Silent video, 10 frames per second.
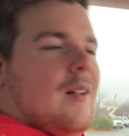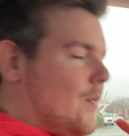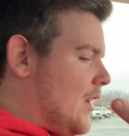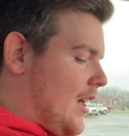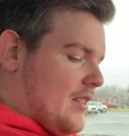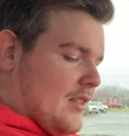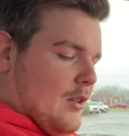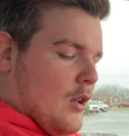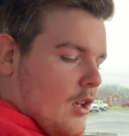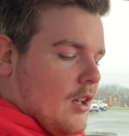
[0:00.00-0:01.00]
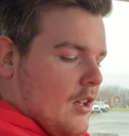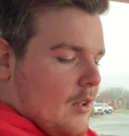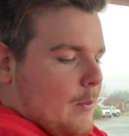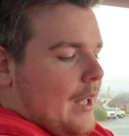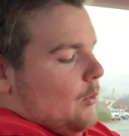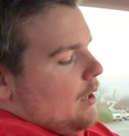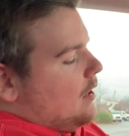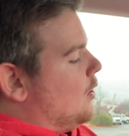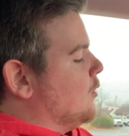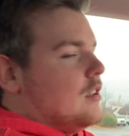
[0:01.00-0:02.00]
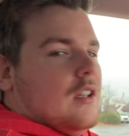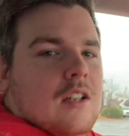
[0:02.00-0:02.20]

Yes. By the way, Ghost,